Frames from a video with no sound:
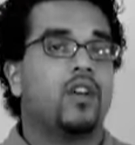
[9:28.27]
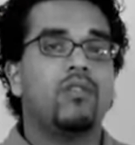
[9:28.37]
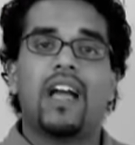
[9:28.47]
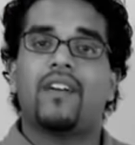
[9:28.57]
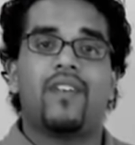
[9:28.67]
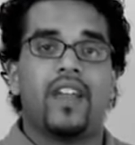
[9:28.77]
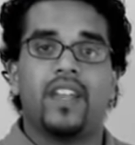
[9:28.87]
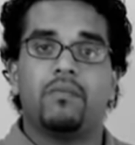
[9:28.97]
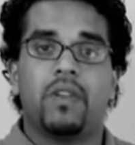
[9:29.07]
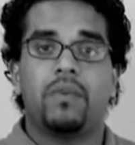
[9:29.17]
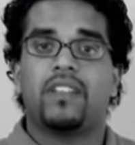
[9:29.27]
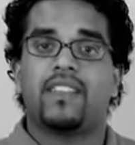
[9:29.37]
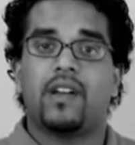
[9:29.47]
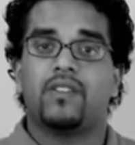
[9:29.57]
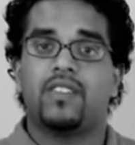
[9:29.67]
Don't laugh at it. Maybe it
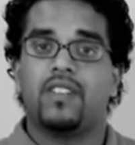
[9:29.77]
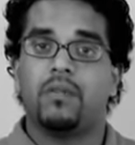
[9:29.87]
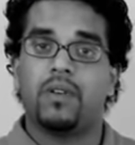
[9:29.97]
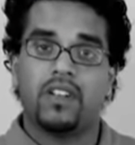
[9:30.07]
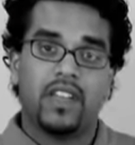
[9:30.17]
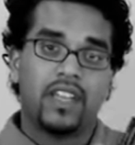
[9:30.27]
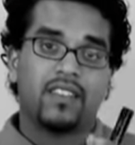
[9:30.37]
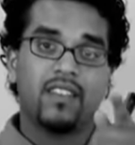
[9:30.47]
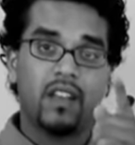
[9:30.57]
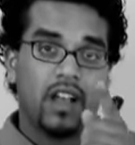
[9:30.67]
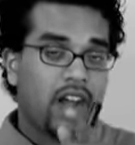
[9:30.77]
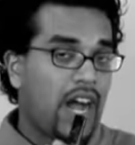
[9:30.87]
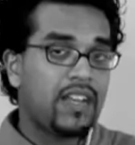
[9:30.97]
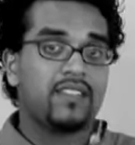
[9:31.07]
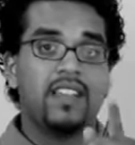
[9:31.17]
sounds silly, but it's,
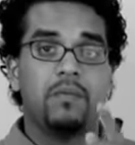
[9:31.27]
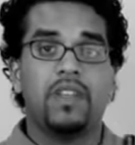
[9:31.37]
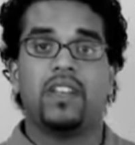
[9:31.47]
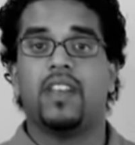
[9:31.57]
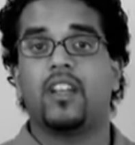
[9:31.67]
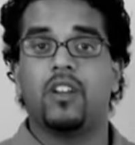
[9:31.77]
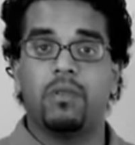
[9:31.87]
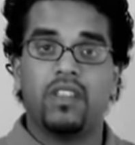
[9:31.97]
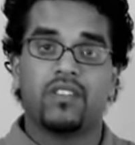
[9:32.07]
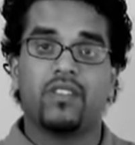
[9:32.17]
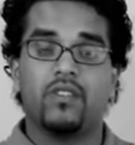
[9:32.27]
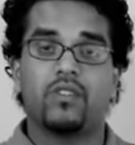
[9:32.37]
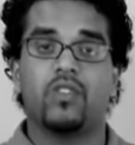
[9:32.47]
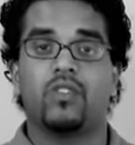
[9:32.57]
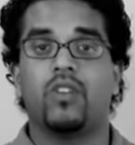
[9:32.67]
honestly, I mean it. It could be the
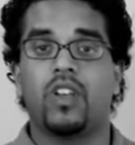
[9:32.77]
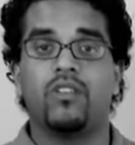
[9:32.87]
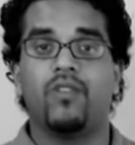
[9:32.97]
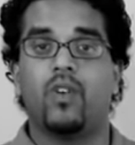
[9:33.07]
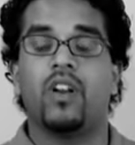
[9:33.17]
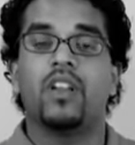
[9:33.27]
solution you're looking for,